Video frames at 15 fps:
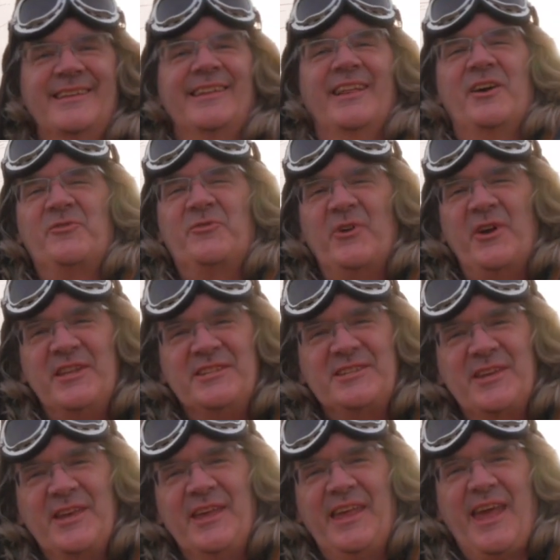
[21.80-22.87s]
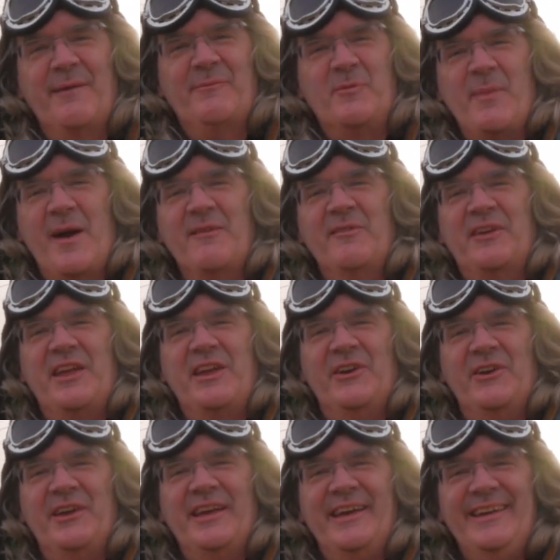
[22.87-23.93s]
Hello friends, Captain Mavic
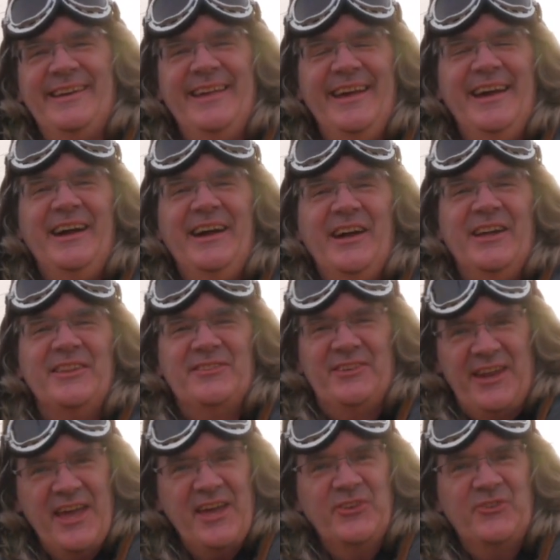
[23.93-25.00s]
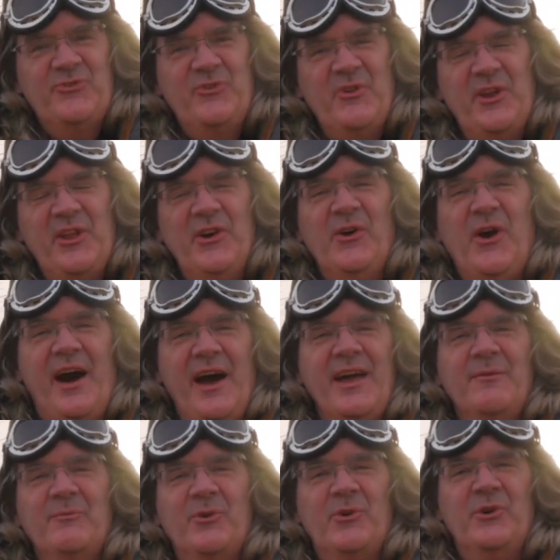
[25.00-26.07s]
here again. Today's video I
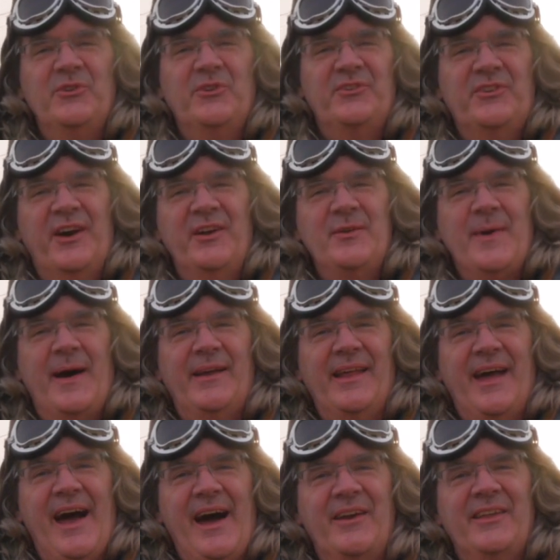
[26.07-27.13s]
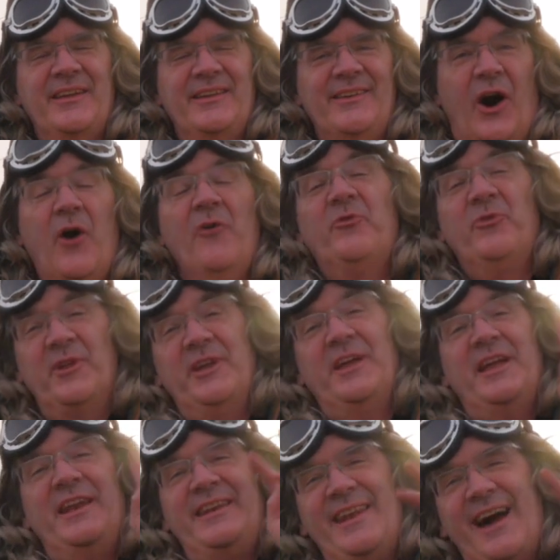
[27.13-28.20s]
am going to tell you about how to hopefully
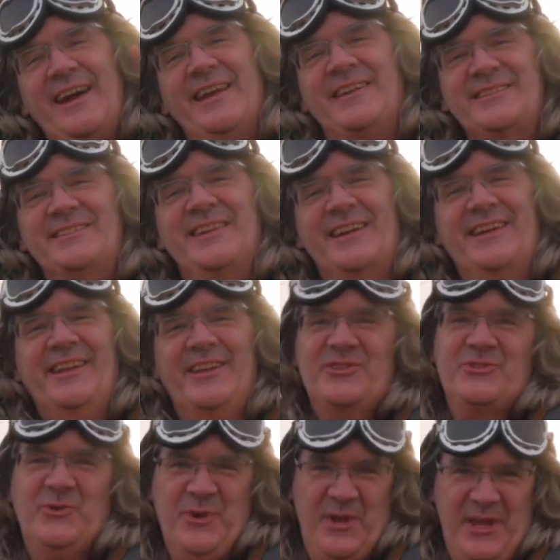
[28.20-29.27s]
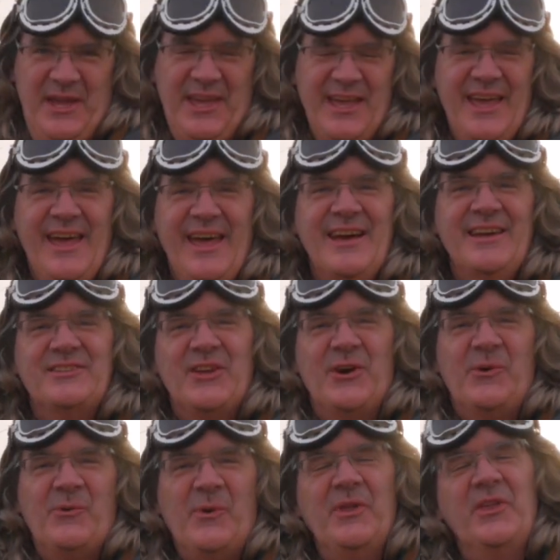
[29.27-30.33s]
not get stuck in a tree.
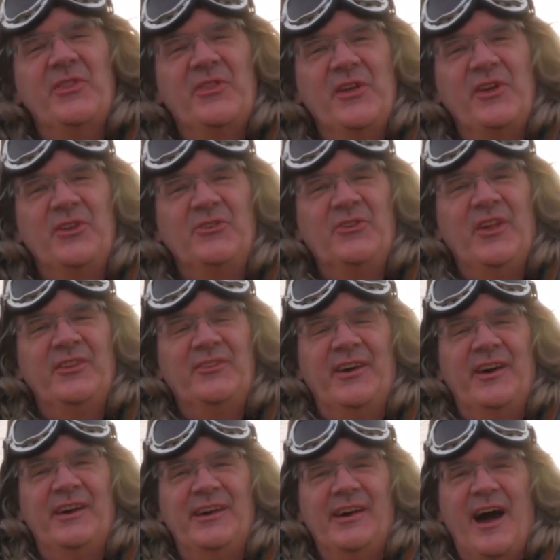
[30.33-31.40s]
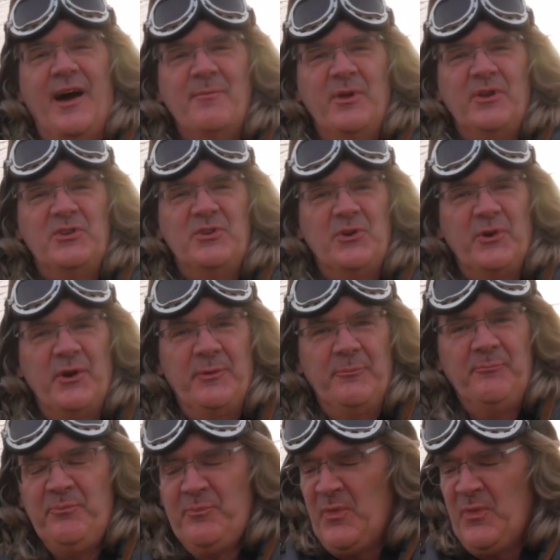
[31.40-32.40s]
So one of the things that I've been doing